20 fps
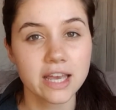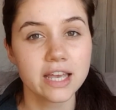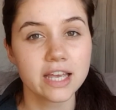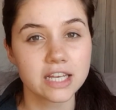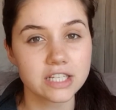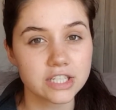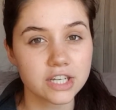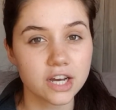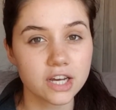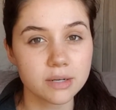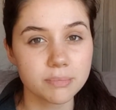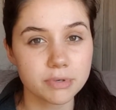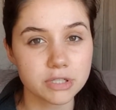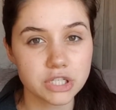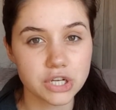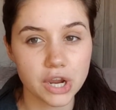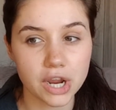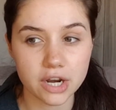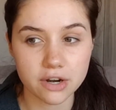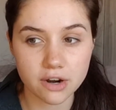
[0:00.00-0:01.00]
is you got to put
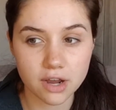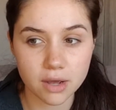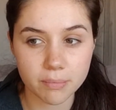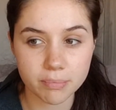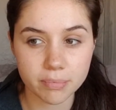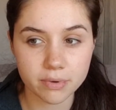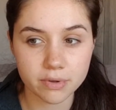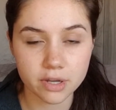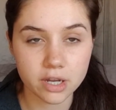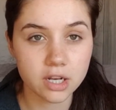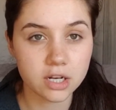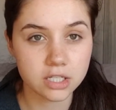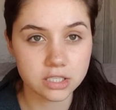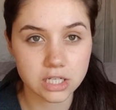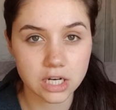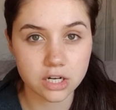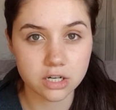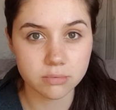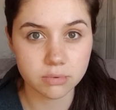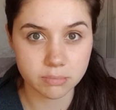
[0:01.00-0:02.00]
your hair up in a
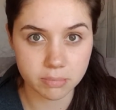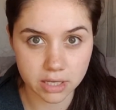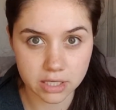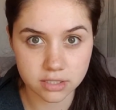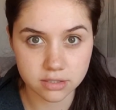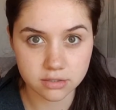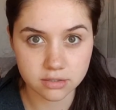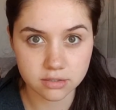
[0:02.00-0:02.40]
terrible bun.